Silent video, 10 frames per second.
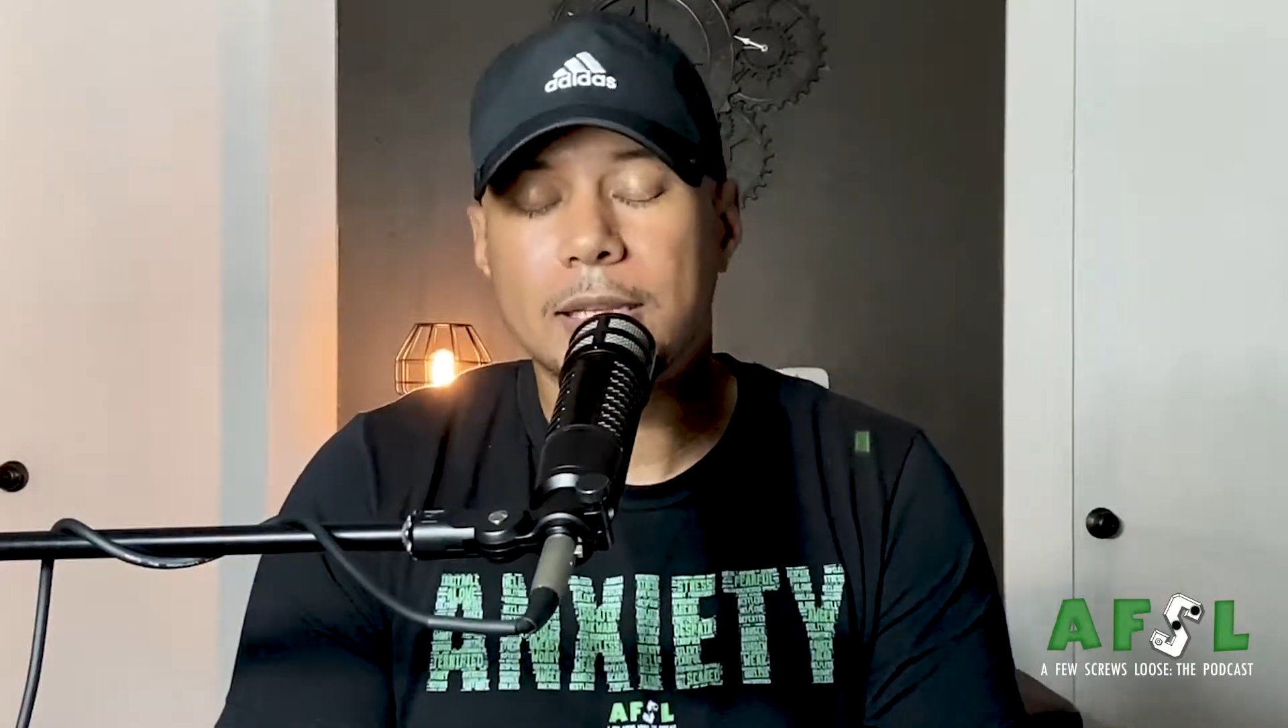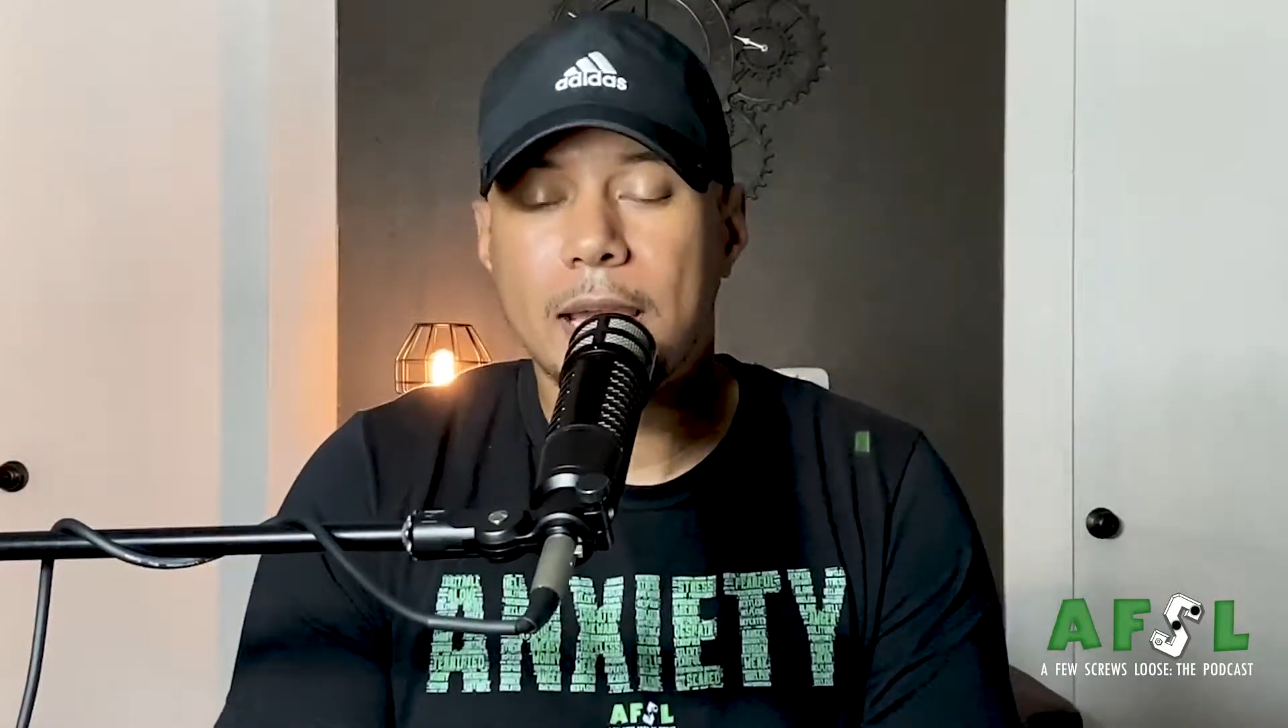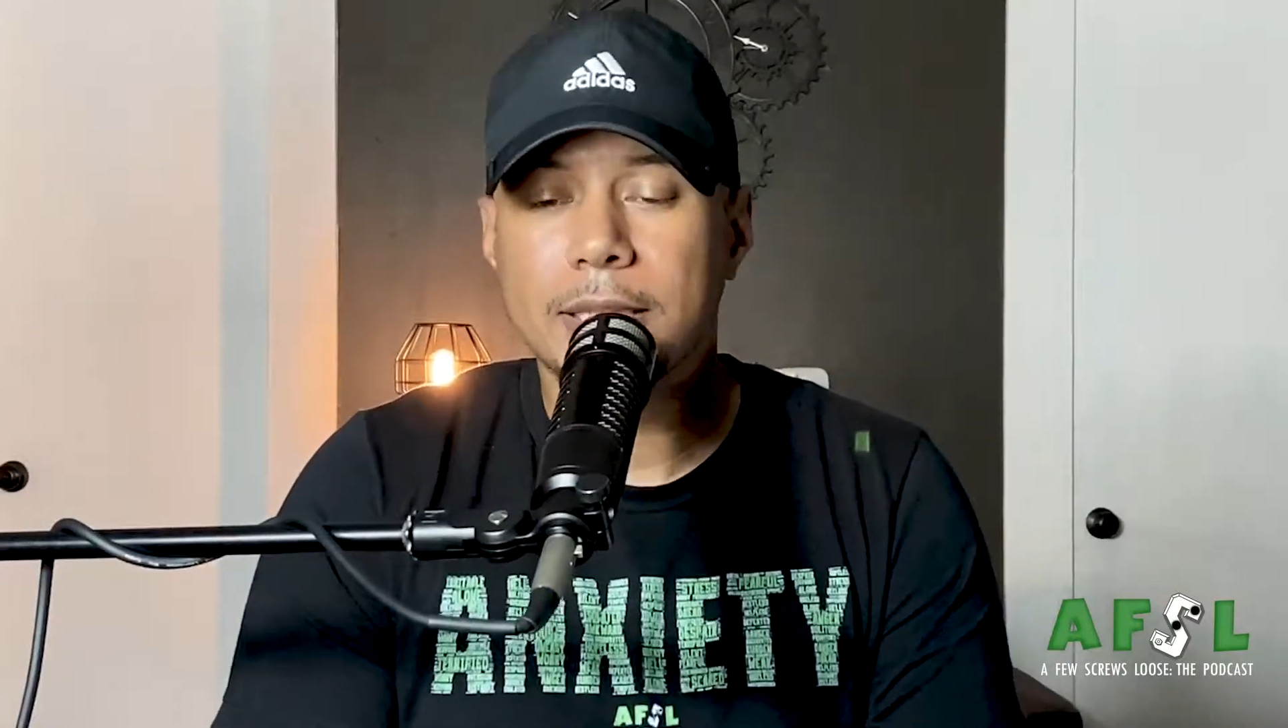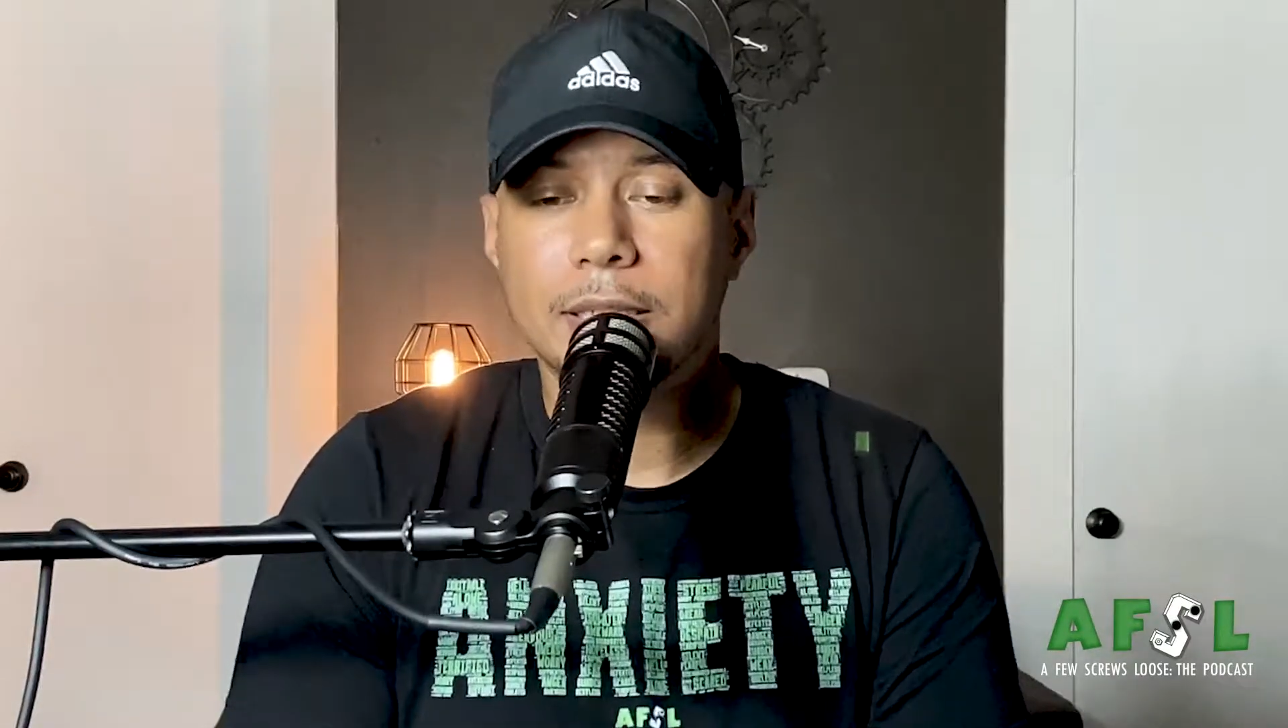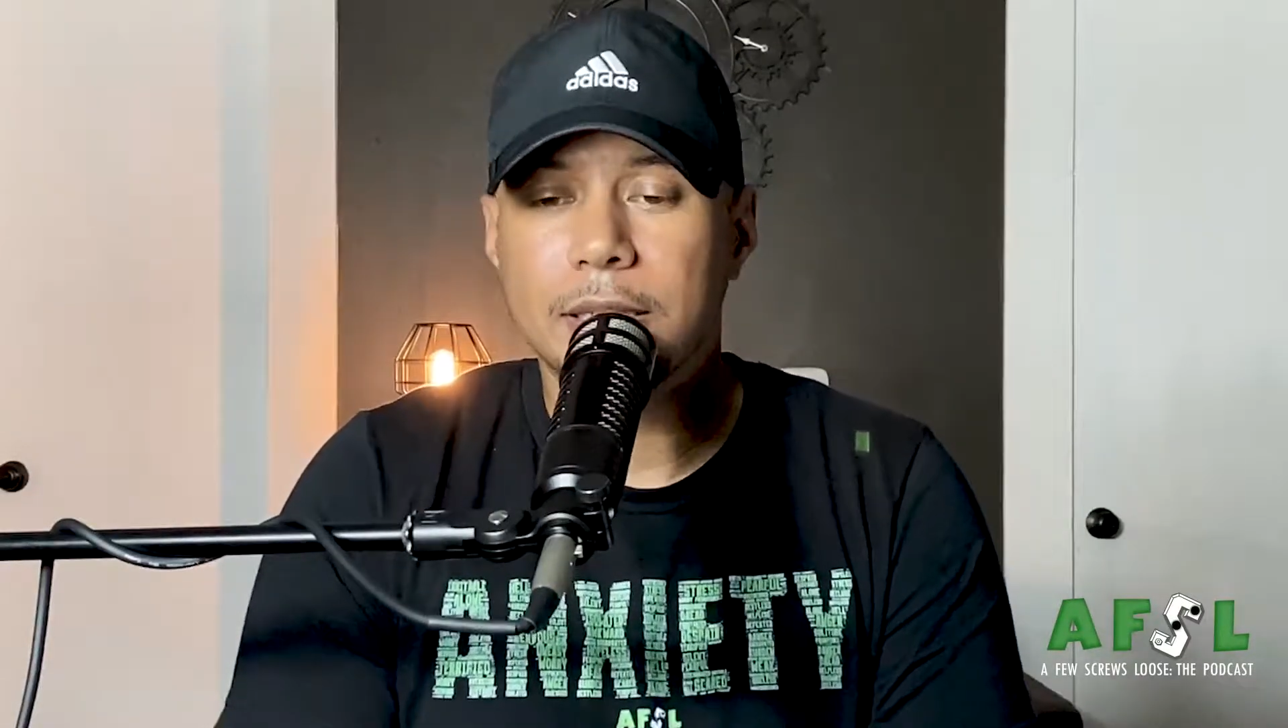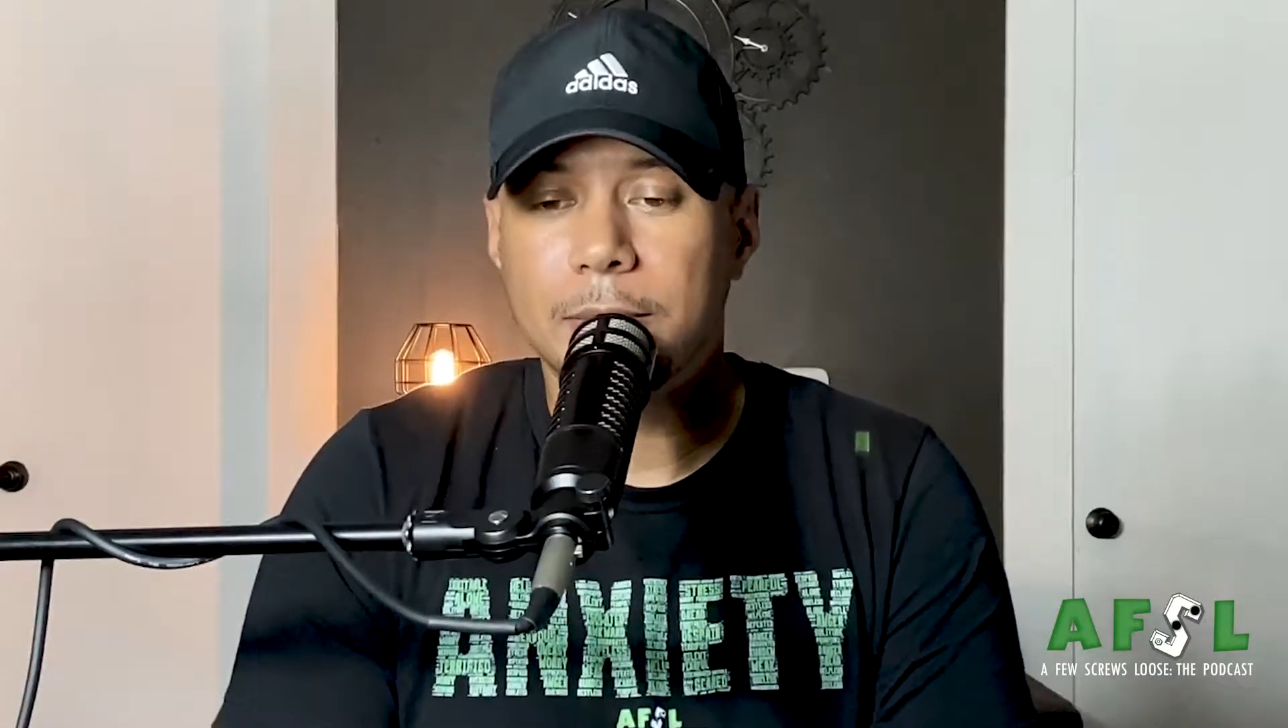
ties into